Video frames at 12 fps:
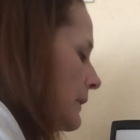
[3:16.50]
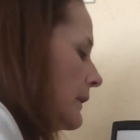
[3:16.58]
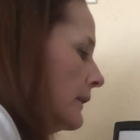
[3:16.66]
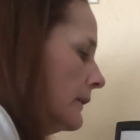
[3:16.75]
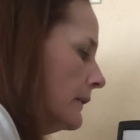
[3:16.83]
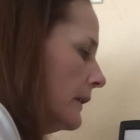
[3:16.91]

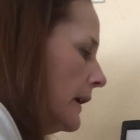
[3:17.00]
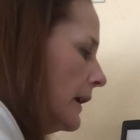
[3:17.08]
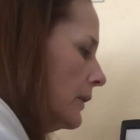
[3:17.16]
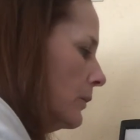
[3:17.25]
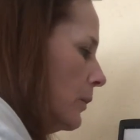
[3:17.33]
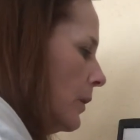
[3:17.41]

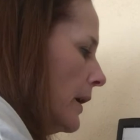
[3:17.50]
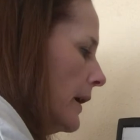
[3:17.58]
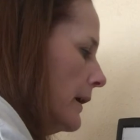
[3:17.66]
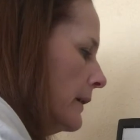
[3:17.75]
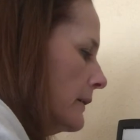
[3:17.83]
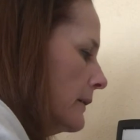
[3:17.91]
Sand
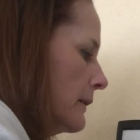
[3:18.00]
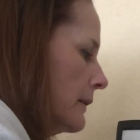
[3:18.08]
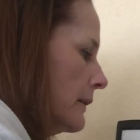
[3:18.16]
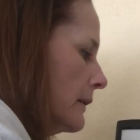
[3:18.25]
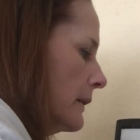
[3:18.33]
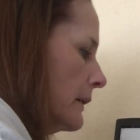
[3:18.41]
what?
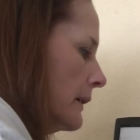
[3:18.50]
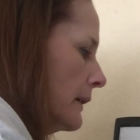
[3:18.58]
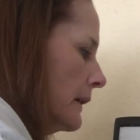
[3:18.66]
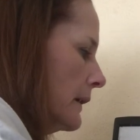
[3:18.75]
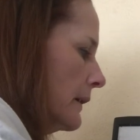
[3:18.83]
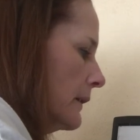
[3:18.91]

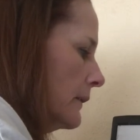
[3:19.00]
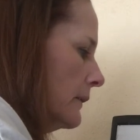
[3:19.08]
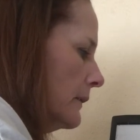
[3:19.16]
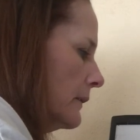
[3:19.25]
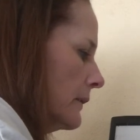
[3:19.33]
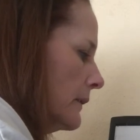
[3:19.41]

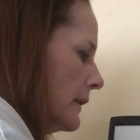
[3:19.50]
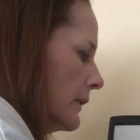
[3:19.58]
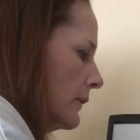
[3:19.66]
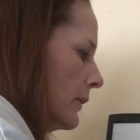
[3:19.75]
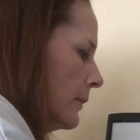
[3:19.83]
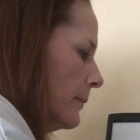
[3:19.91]
Is.
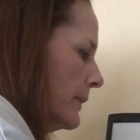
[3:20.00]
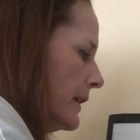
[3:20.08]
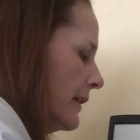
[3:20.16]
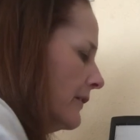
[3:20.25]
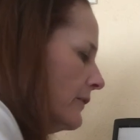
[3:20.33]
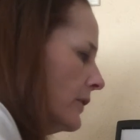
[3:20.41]
There's our
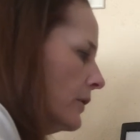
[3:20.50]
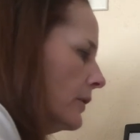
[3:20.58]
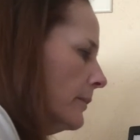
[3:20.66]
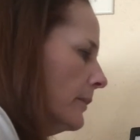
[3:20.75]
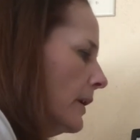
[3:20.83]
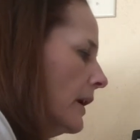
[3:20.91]
being
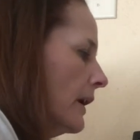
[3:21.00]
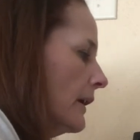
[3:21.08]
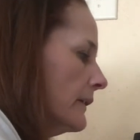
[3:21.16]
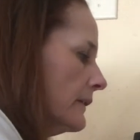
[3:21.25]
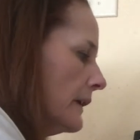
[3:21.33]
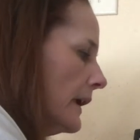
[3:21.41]
verb.
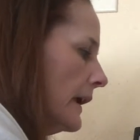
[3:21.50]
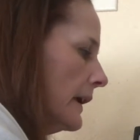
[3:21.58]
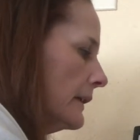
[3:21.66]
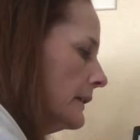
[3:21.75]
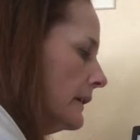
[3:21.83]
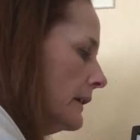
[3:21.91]

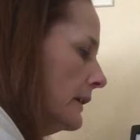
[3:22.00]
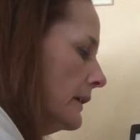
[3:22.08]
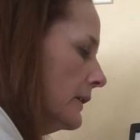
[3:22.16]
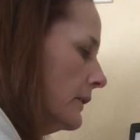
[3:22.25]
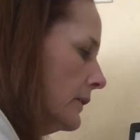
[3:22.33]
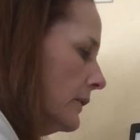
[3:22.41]
Sand
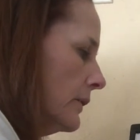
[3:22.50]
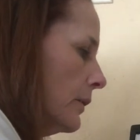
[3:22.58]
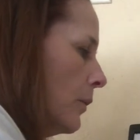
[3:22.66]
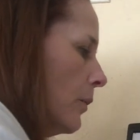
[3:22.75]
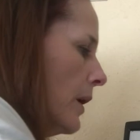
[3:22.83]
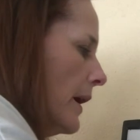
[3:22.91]
is
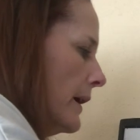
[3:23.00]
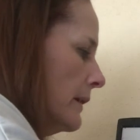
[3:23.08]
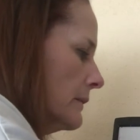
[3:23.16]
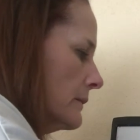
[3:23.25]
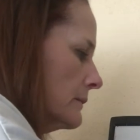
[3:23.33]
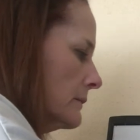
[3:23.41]
what?
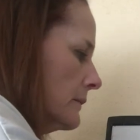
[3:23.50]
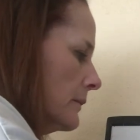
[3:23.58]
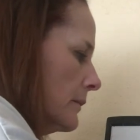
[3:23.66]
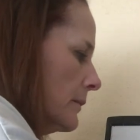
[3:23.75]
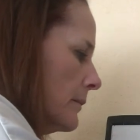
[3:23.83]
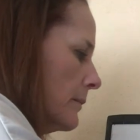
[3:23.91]

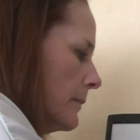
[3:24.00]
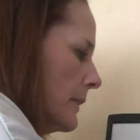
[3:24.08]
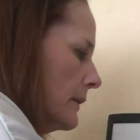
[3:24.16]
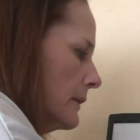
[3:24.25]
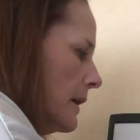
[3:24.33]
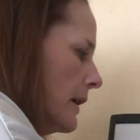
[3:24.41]

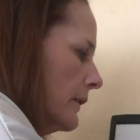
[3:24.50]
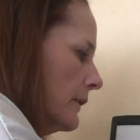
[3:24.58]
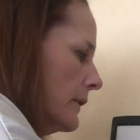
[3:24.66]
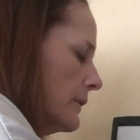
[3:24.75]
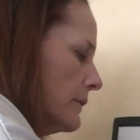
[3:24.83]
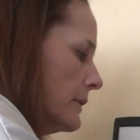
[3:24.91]
My line's
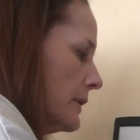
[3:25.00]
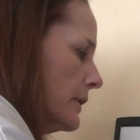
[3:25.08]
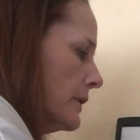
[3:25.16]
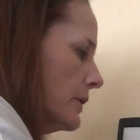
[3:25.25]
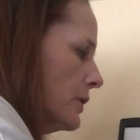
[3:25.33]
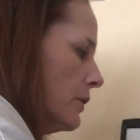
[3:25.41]
going
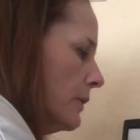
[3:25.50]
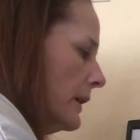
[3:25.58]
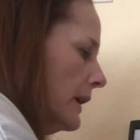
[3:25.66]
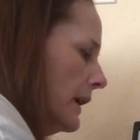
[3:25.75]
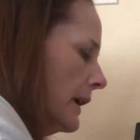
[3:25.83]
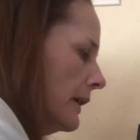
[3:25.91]
to go
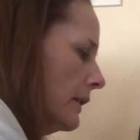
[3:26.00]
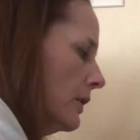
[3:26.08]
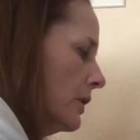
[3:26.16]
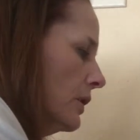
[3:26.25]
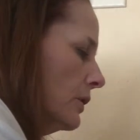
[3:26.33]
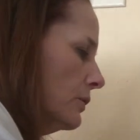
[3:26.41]
again
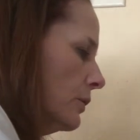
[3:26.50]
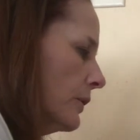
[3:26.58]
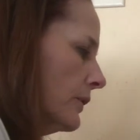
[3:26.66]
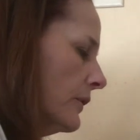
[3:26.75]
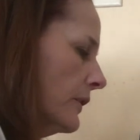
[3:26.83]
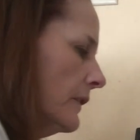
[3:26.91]

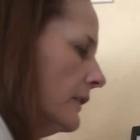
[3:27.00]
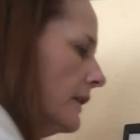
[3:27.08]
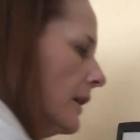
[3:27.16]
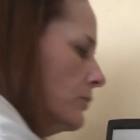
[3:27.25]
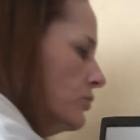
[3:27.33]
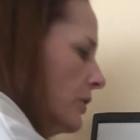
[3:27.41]
towards the
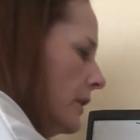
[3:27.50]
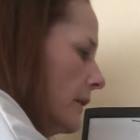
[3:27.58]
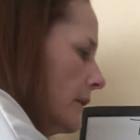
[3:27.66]
subject.